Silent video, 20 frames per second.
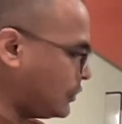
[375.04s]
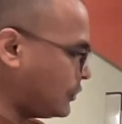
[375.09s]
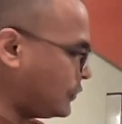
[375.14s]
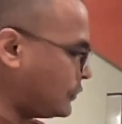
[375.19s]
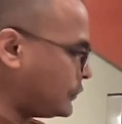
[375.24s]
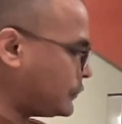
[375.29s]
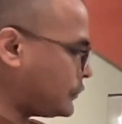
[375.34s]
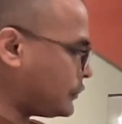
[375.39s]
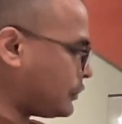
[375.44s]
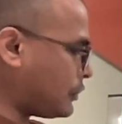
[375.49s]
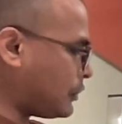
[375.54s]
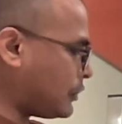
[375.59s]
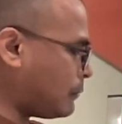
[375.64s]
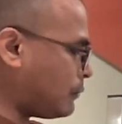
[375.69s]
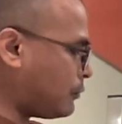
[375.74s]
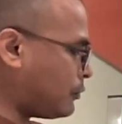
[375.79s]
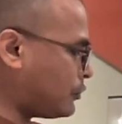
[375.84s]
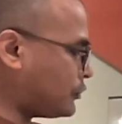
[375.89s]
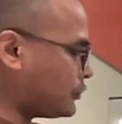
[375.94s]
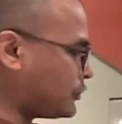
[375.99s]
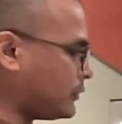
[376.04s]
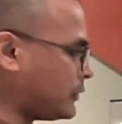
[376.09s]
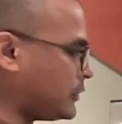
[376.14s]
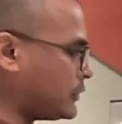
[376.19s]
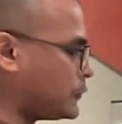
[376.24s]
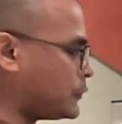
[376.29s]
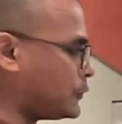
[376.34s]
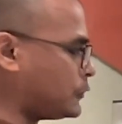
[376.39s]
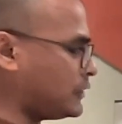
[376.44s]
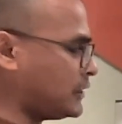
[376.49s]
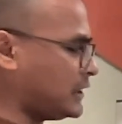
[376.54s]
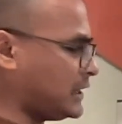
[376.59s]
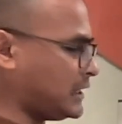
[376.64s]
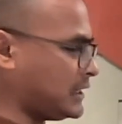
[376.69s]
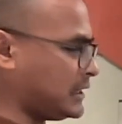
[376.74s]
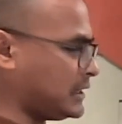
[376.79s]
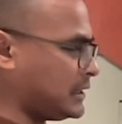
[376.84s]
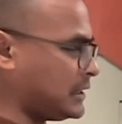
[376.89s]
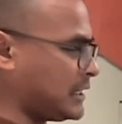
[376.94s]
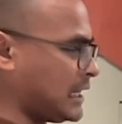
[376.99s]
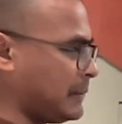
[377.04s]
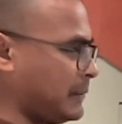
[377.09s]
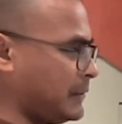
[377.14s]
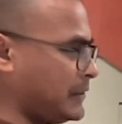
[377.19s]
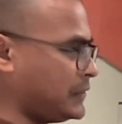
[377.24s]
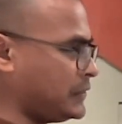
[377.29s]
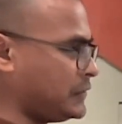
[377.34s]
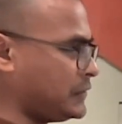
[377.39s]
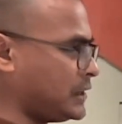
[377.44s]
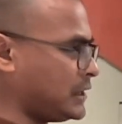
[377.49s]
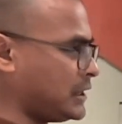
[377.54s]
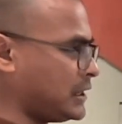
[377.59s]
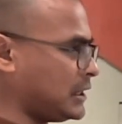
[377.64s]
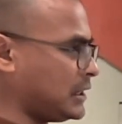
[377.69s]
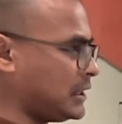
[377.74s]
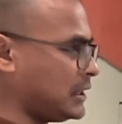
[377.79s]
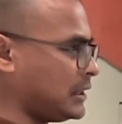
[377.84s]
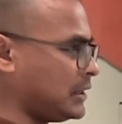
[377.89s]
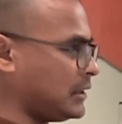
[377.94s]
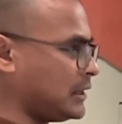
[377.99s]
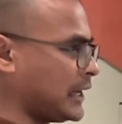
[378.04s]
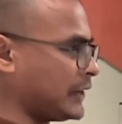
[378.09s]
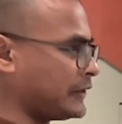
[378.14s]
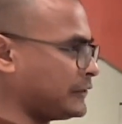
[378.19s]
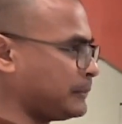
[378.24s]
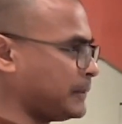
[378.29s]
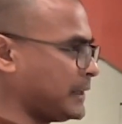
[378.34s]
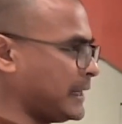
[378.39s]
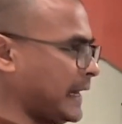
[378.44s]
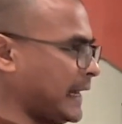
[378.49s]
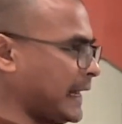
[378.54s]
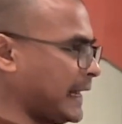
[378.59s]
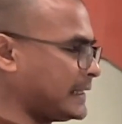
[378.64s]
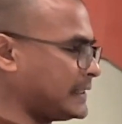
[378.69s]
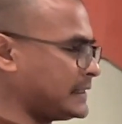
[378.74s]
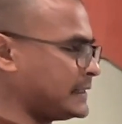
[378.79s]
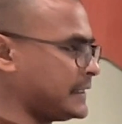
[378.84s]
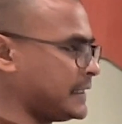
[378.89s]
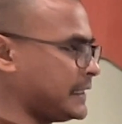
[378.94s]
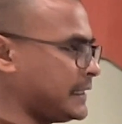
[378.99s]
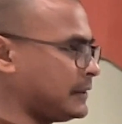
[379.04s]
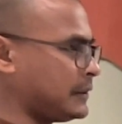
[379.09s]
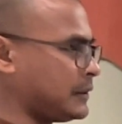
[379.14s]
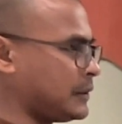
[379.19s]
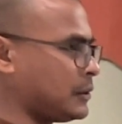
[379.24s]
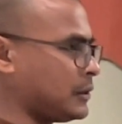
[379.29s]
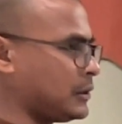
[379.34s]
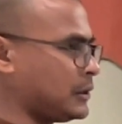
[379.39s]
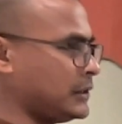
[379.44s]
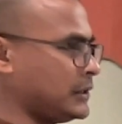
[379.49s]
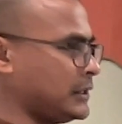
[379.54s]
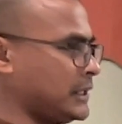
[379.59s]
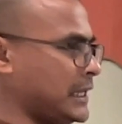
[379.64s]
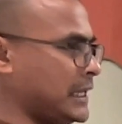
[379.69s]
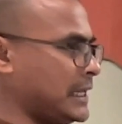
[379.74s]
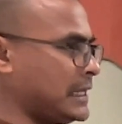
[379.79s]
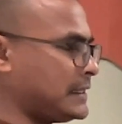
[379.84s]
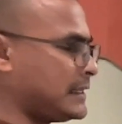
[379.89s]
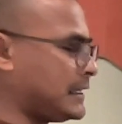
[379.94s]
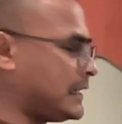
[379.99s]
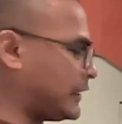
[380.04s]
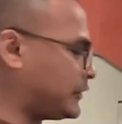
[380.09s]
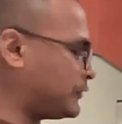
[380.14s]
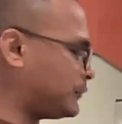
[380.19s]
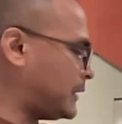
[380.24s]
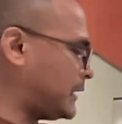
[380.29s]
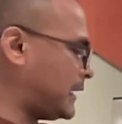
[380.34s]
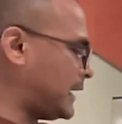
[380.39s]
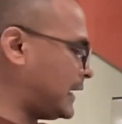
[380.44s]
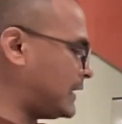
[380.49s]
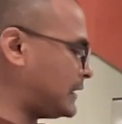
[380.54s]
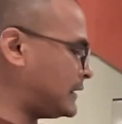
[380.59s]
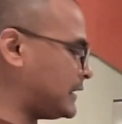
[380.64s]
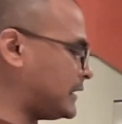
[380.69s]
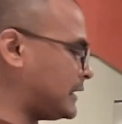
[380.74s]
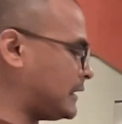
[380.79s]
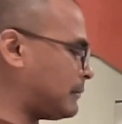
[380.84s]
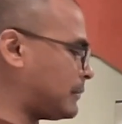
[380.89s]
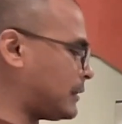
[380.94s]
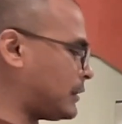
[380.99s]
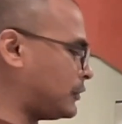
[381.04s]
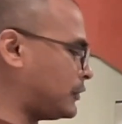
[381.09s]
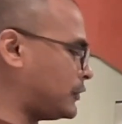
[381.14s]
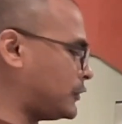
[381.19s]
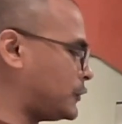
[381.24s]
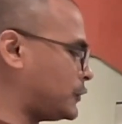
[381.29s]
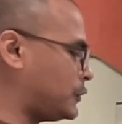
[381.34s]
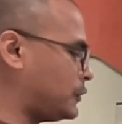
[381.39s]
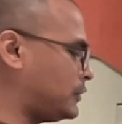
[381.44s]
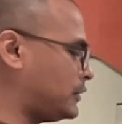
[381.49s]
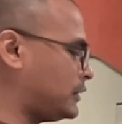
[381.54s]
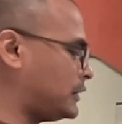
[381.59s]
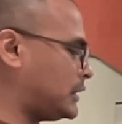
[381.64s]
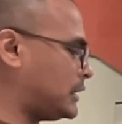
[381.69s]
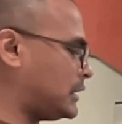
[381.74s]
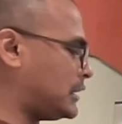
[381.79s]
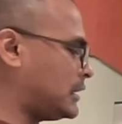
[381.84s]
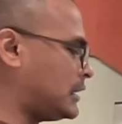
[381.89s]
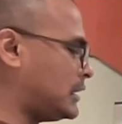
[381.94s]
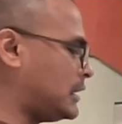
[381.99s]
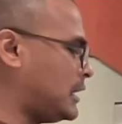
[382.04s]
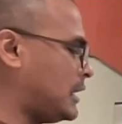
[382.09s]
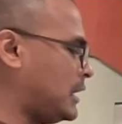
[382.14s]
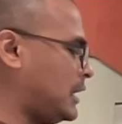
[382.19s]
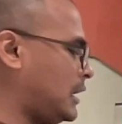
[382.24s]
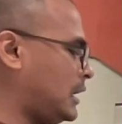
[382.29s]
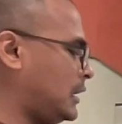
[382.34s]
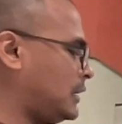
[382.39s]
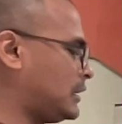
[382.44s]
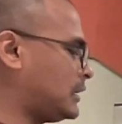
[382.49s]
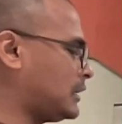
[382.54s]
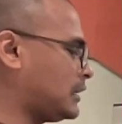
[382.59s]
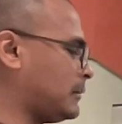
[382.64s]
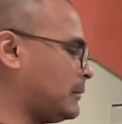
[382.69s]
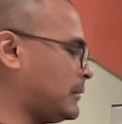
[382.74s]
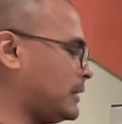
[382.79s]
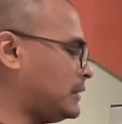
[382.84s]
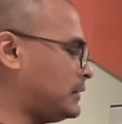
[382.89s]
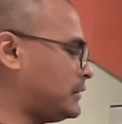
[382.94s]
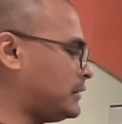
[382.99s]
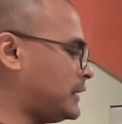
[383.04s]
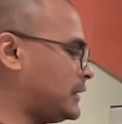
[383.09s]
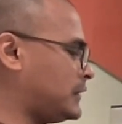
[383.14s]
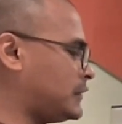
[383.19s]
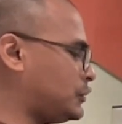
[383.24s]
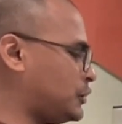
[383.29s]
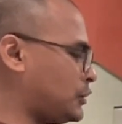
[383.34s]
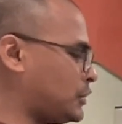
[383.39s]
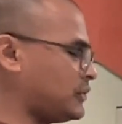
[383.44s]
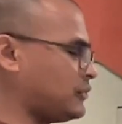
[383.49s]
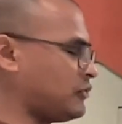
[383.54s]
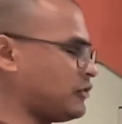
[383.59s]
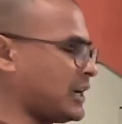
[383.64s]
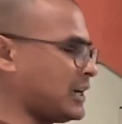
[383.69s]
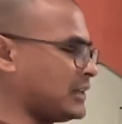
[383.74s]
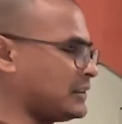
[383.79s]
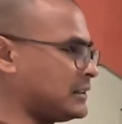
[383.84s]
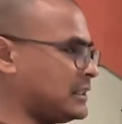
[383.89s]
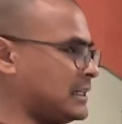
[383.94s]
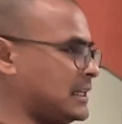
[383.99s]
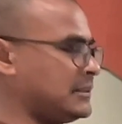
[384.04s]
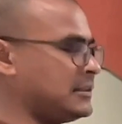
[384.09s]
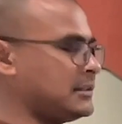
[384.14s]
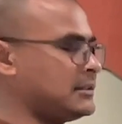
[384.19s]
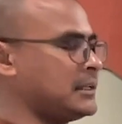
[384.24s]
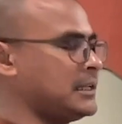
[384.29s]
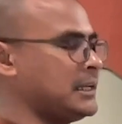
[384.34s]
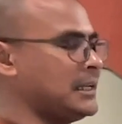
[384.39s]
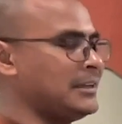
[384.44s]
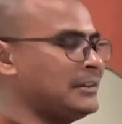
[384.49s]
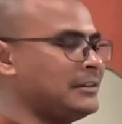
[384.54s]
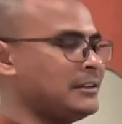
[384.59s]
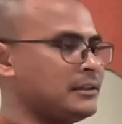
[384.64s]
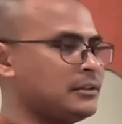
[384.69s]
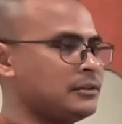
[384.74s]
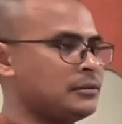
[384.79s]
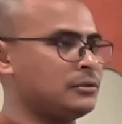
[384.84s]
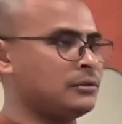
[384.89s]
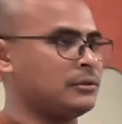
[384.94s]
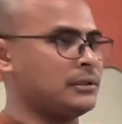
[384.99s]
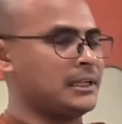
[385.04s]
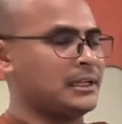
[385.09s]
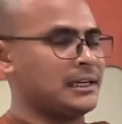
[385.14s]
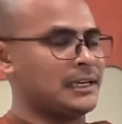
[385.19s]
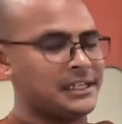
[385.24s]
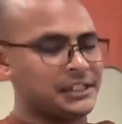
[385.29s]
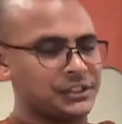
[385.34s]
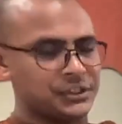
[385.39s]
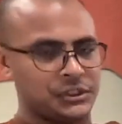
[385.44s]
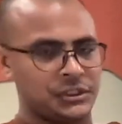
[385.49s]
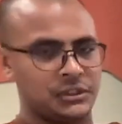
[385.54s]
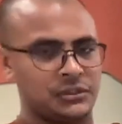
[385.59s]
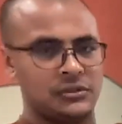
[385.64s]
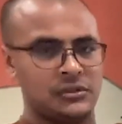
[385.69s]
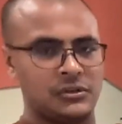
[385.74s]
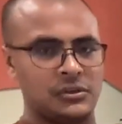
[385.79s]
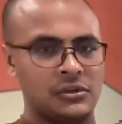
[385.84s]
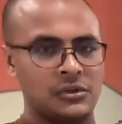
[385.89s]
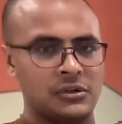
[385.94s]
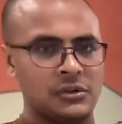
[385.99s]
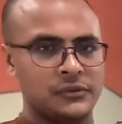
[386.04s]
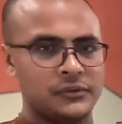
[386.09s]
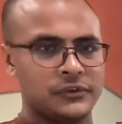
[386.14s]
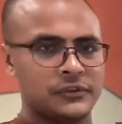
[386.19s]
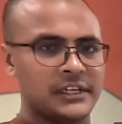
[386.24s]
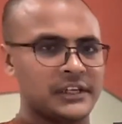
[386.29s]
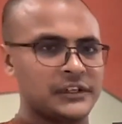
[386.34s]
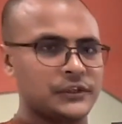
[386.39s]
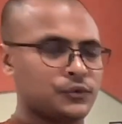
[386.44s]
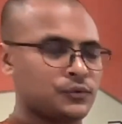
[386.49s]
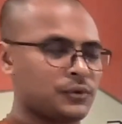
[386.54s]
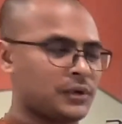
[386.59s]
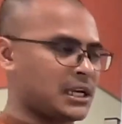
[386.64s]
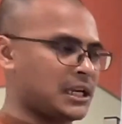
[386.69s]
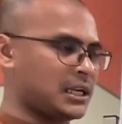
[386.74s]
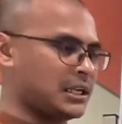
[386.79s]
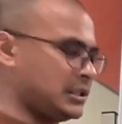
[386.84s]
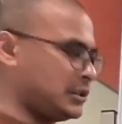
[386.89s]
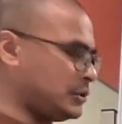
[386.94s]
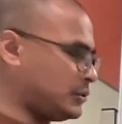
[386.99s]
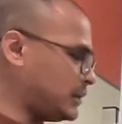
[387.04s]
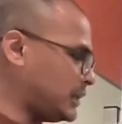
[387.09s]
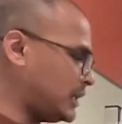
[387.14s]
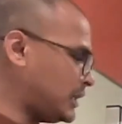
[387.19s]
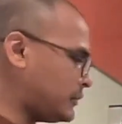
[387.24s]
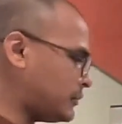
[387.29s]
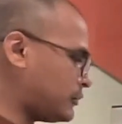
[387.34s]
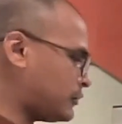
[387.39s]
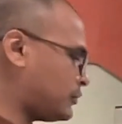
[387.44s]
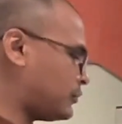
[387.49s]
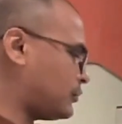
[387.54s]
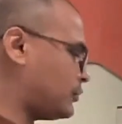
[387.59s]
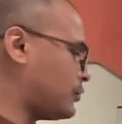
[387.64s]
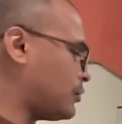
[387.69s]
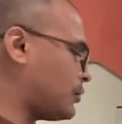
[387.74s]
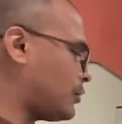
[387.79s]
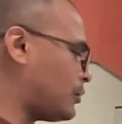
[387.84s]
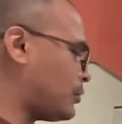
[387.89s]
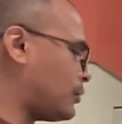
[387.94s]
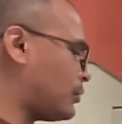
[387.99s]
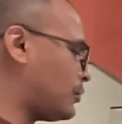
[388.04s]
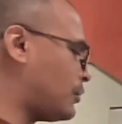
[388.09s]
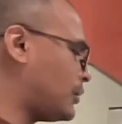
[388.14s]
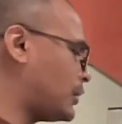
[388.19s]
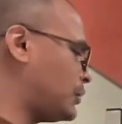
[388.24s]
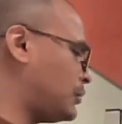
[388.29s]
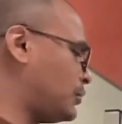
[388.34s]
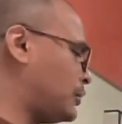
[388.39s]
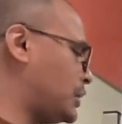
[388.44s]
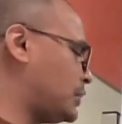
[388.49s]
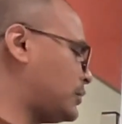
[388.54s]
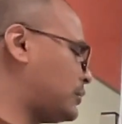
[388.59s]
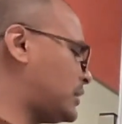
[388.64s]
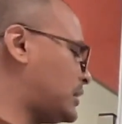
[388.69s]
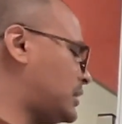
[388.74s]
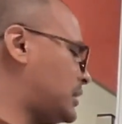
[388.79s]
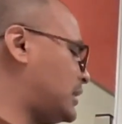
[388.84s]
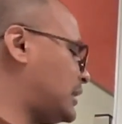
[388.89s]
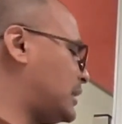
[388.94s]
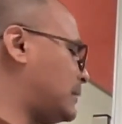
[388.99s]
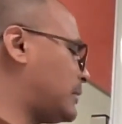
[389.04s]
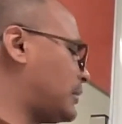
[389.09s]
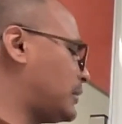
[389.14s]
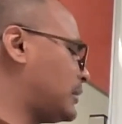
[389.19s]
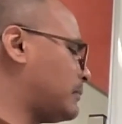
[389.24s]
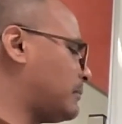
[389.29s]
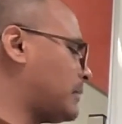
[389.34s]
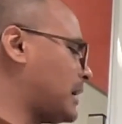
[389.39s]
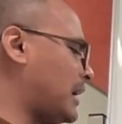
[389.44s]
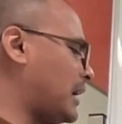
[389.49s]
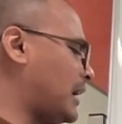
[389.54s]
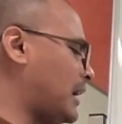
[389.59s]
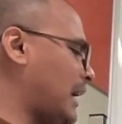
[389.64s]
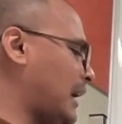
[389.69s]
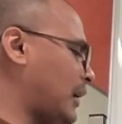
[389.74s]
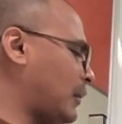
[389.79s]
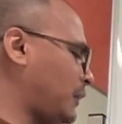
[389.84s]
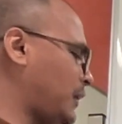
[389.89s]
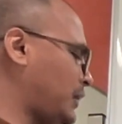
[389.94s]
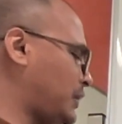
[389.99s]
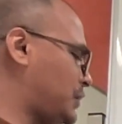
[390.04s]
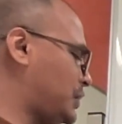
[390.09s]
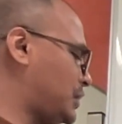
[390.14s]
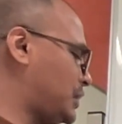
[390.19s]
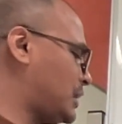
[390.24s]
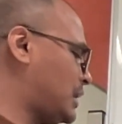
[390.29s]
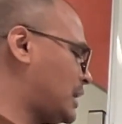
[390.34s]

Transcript: So most of the sutta, I mean, the explanation or detailed explanation about the sutta in the commentary is not translated into English. So that's why you need to learn about the Pali language.